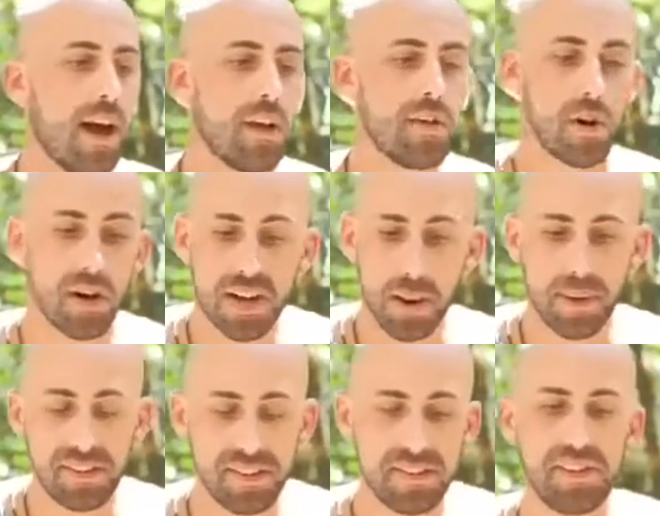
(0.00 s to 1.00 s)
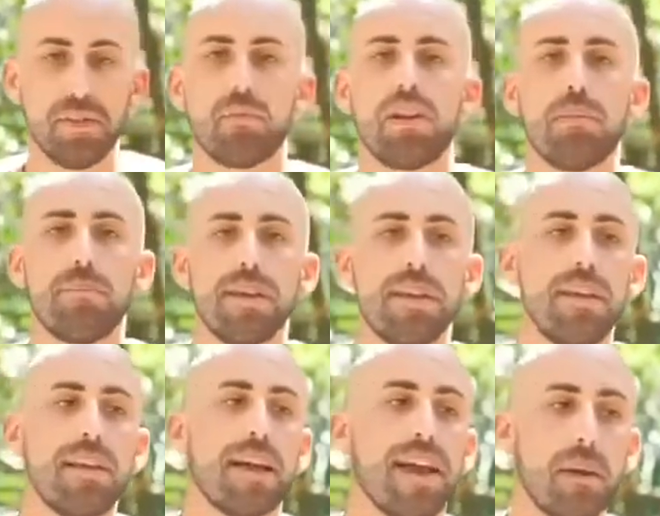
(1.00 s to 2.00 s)
Your lung capacity will
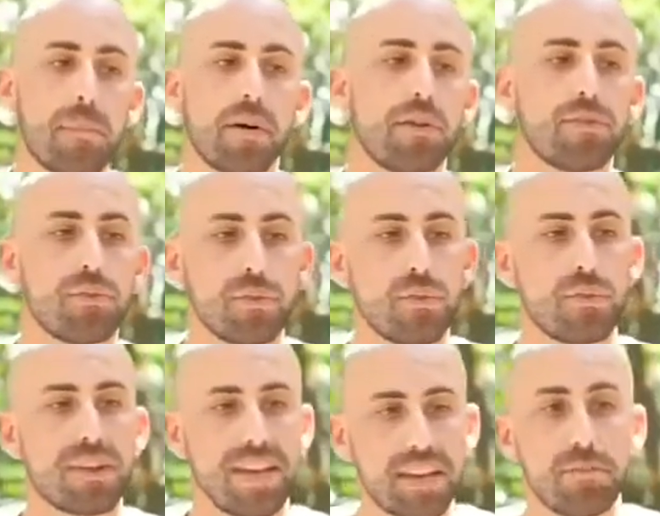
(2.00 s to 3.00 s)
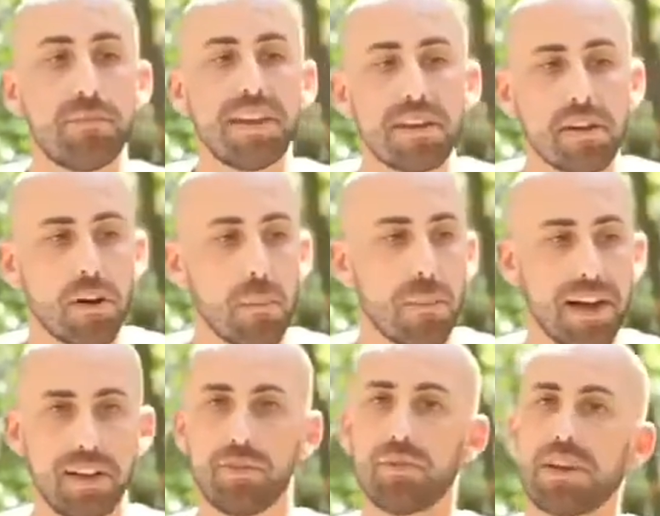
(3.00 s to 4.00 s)
be able to get bigger
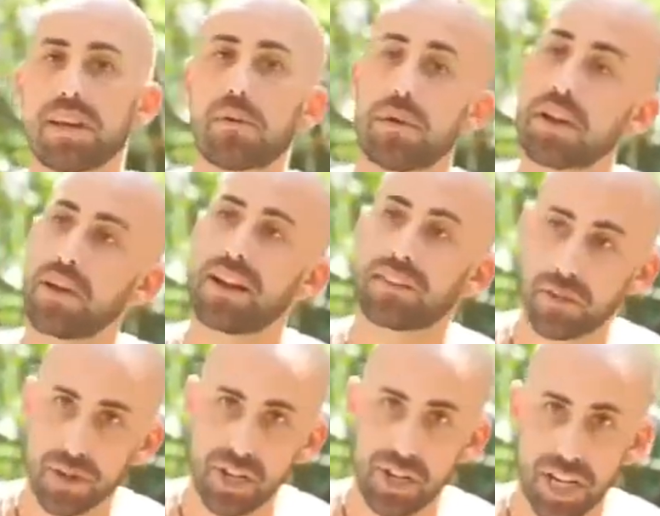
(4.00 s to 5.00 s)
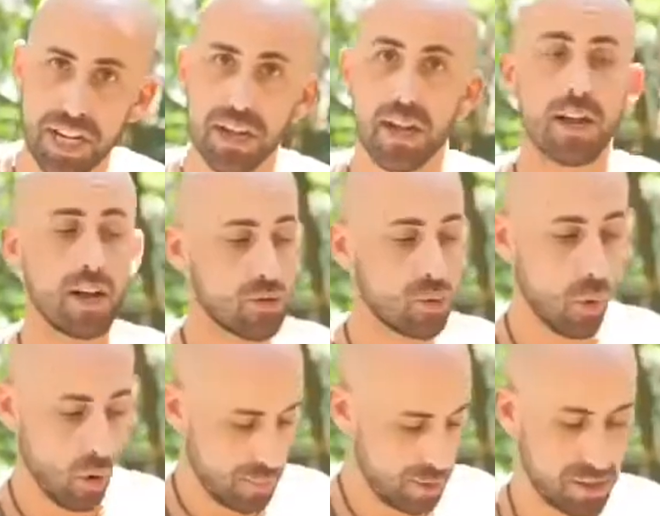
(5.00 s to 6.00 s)
by doing regular stretching to
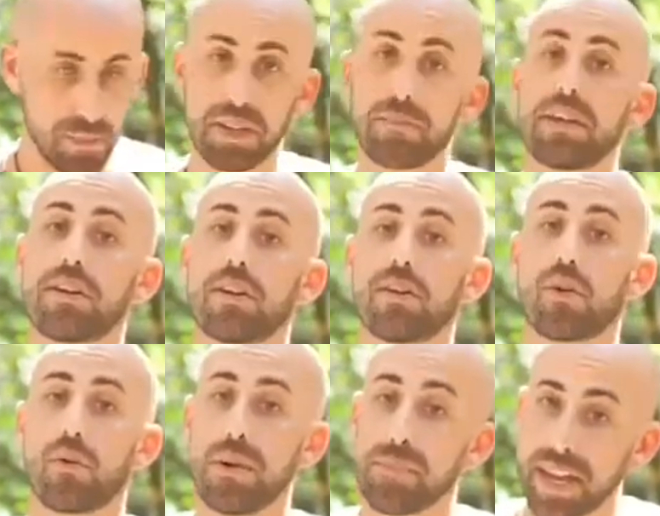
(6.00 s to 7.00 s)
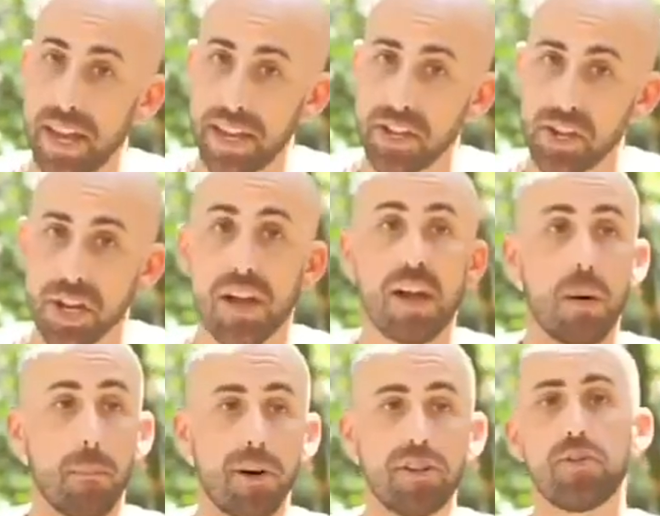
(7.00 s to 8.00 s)
open a bit bigger your rib cage,
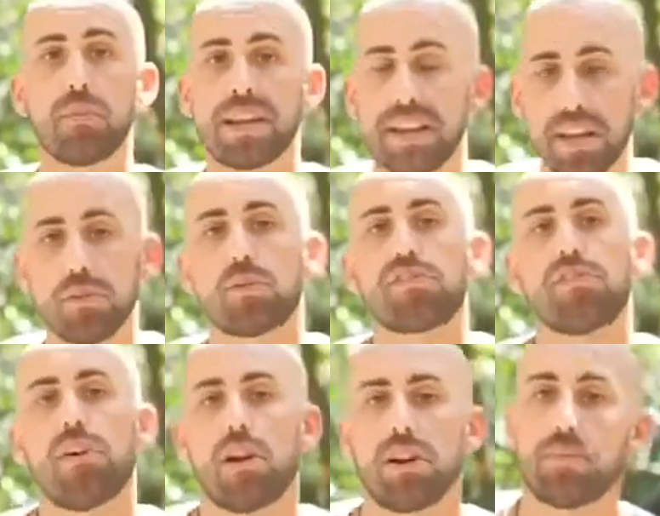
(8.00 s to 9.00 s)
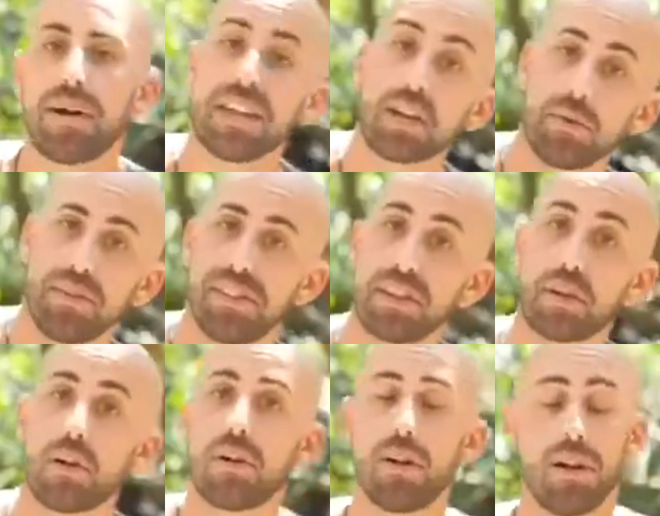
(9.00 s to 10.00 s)
but you will gain also a lot by increasing
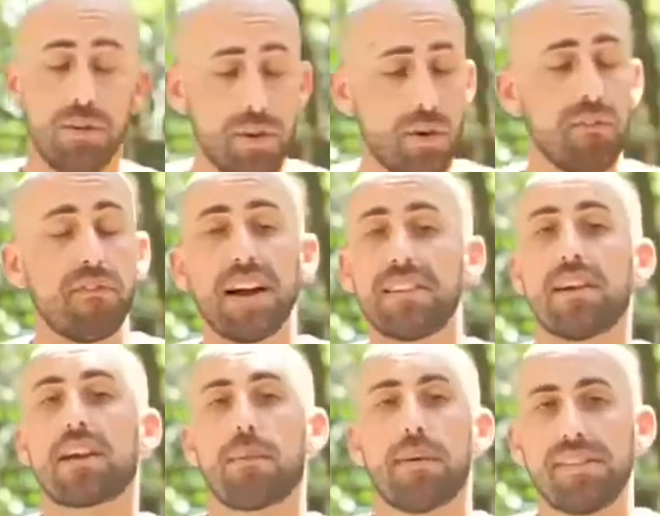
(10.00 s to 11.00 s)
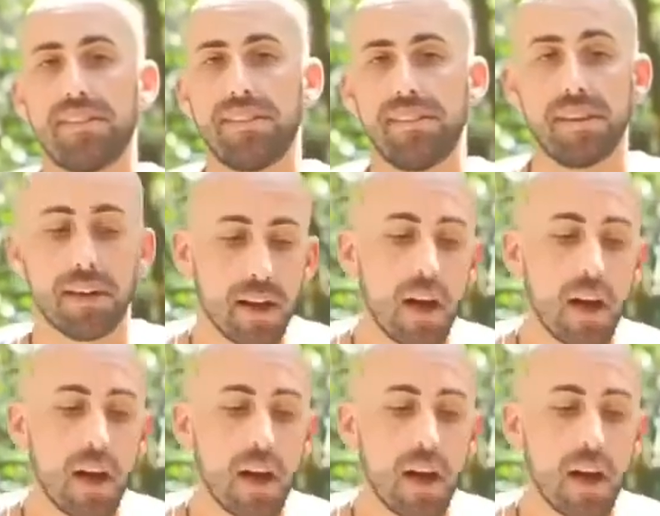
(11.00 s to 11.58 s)
your vital capacity.